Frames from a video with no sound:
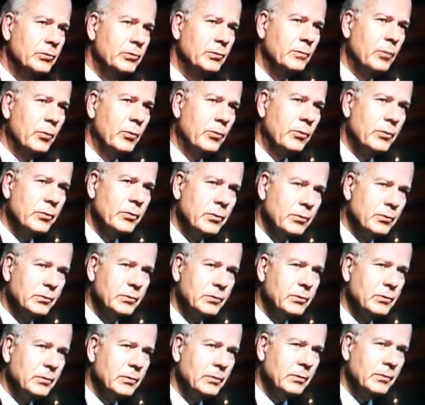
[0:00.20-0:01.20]
supporters
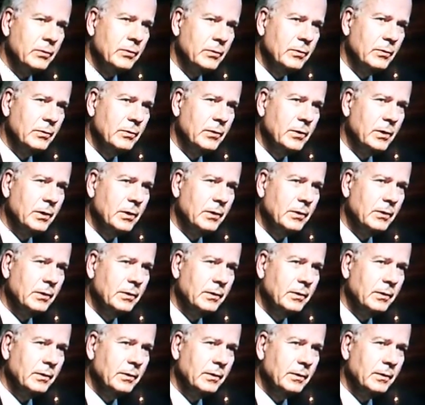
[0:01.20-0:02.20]
that
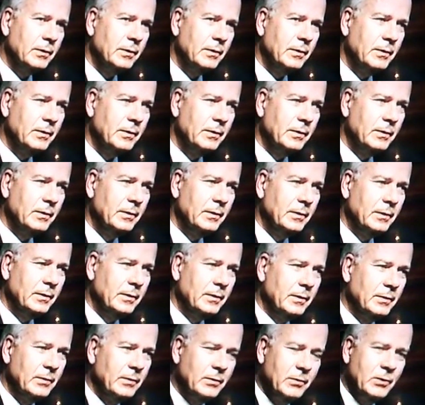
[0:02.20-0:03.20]

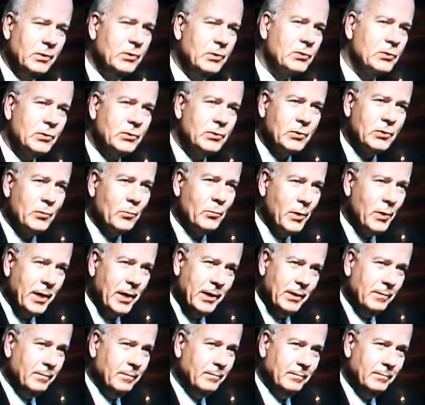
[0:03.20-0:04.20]
this is the
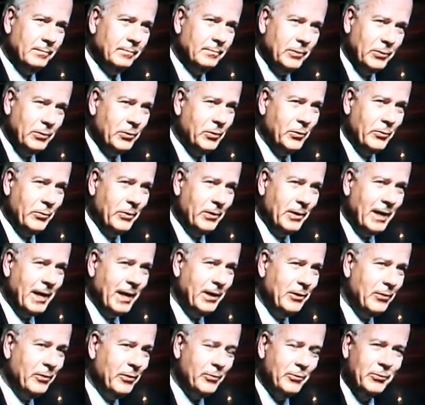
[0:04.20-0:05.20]
way to do it.
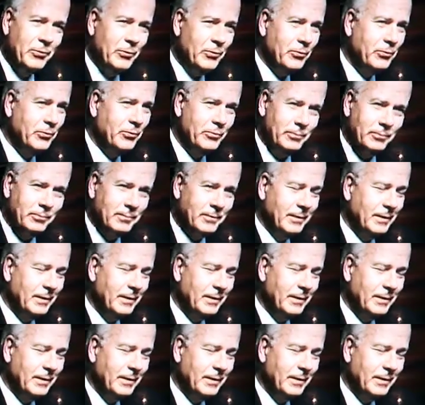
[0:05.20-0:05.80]
I know you